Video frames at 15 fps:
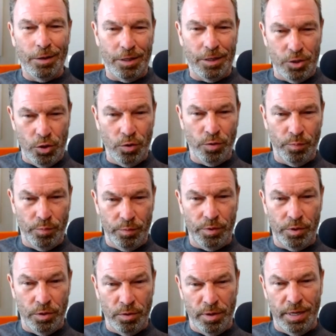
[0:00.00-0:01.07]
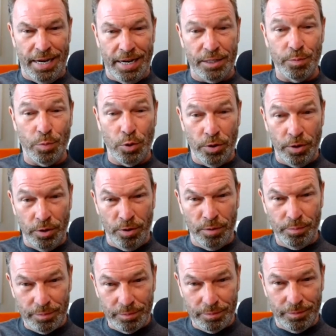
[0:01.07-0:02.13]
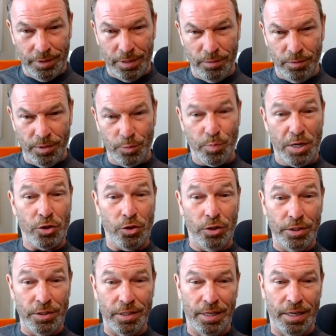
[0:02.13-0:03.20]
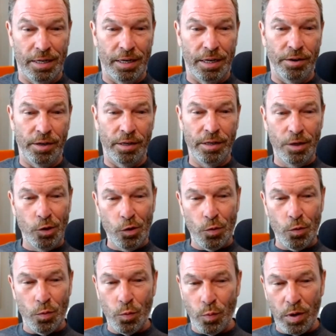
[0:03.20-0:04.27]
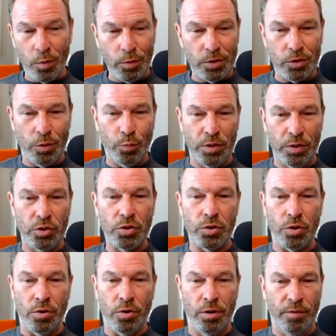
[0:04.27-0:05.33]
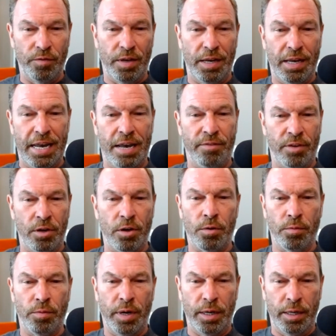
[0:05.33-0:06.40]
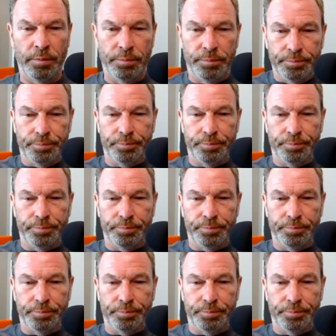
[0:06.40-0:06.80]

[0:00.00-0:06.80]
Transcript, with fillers: Because you're, you're an expert, or, you know, a specialist in that area. Where would someone start if they haven't already?